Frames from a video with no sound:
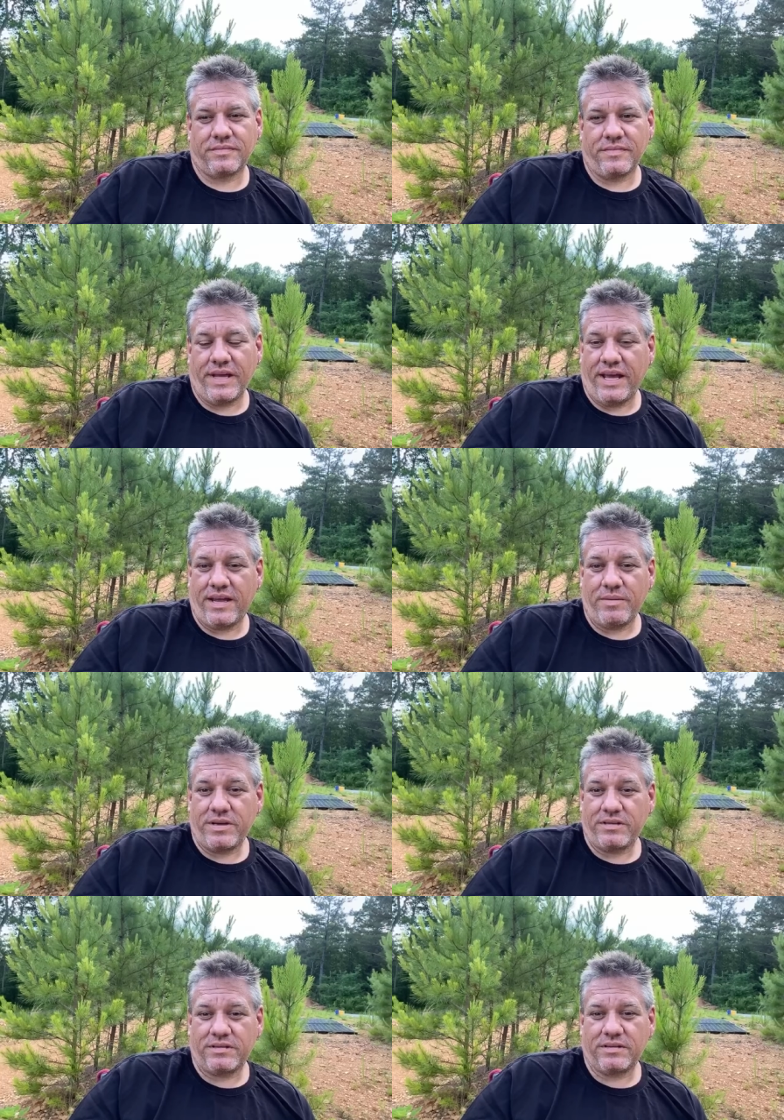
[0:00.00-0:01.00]
Yeah, I
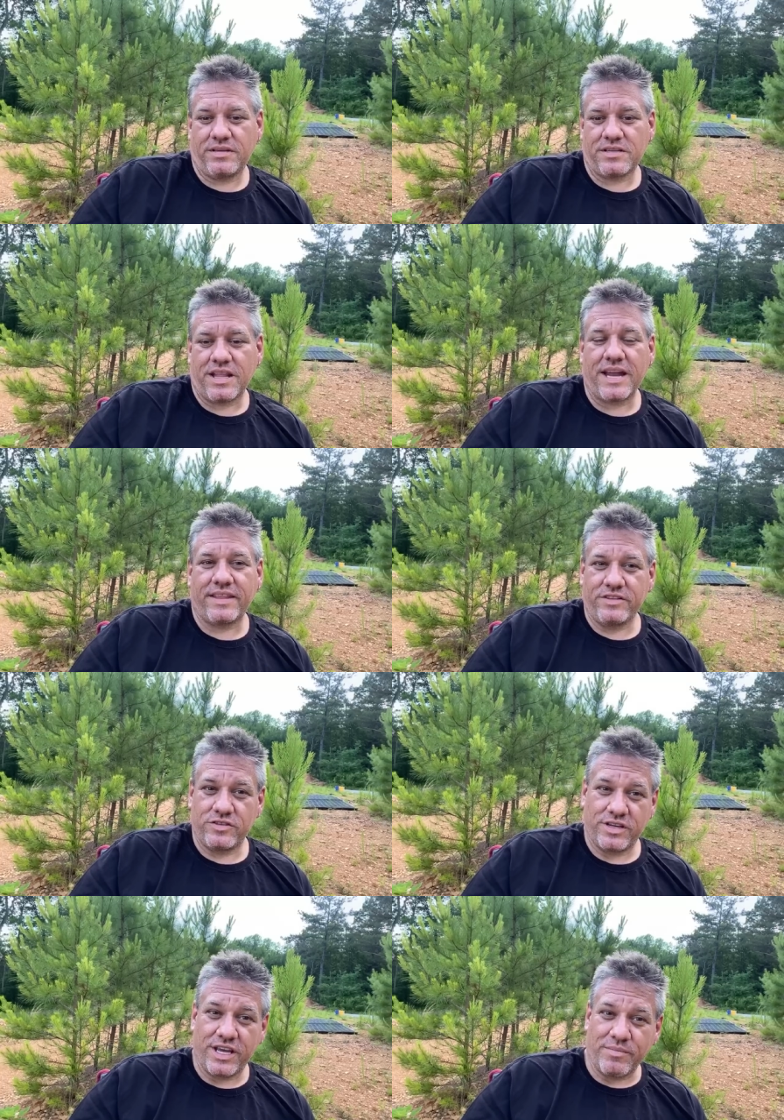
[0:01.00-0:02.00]
mean, there's a lot of things you
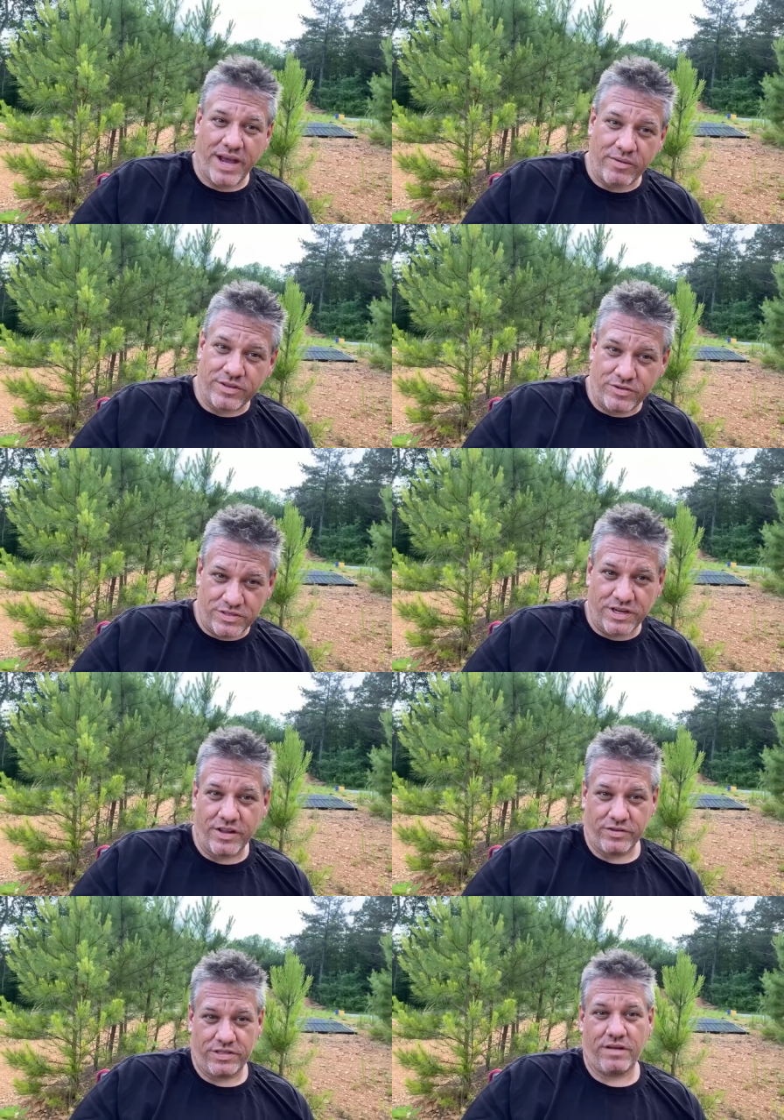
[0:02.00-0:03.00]
can get by with using
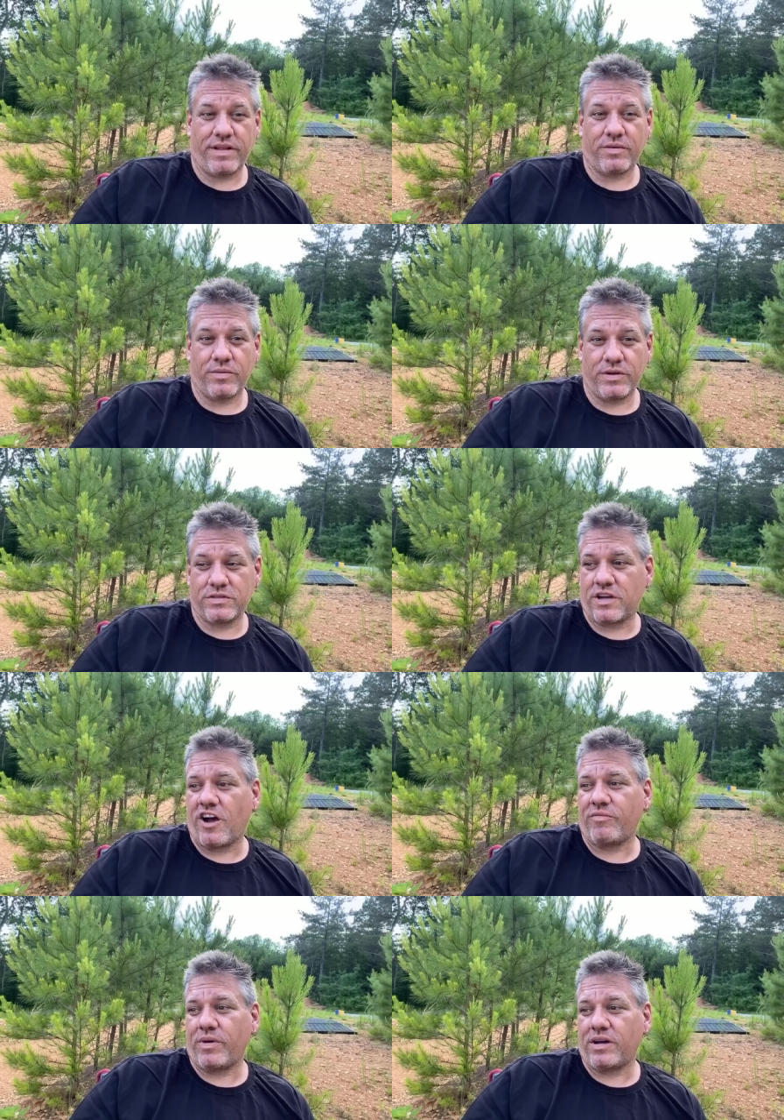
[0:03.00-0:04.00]
other stuff, like when we use a
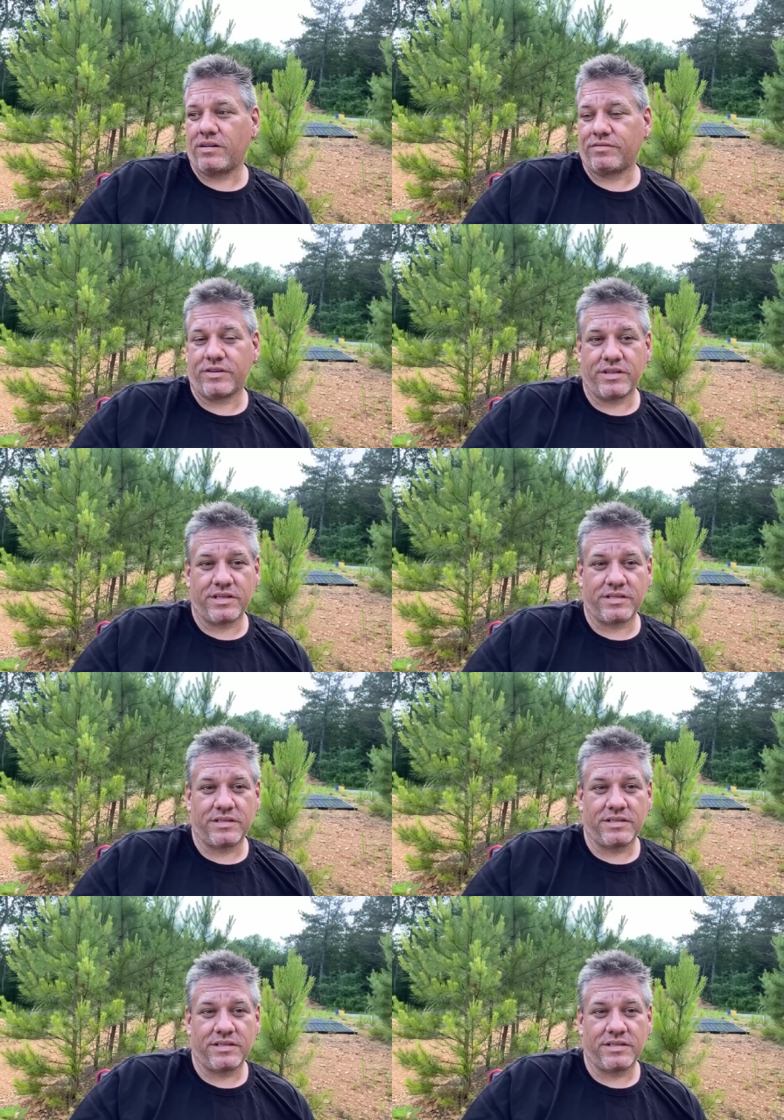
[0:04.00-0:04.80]
golf ball for the,